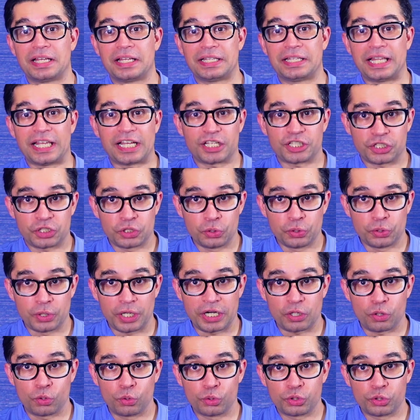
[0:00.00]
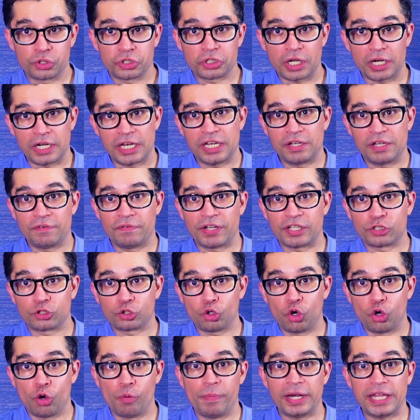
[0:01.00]
like a student who studied with
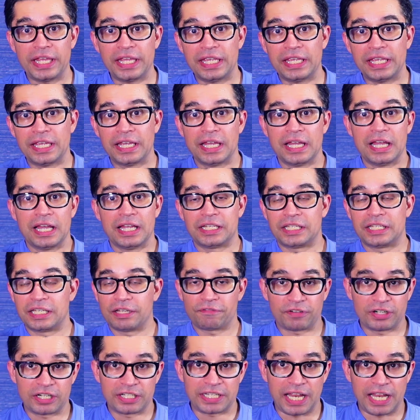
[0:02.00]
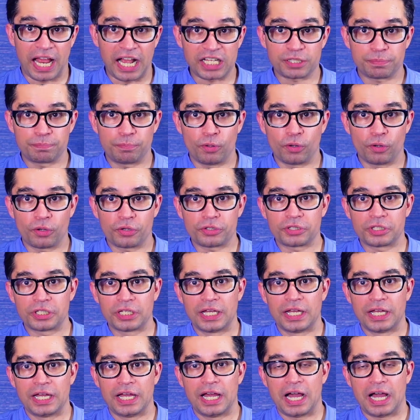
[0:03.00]
so many different textbooks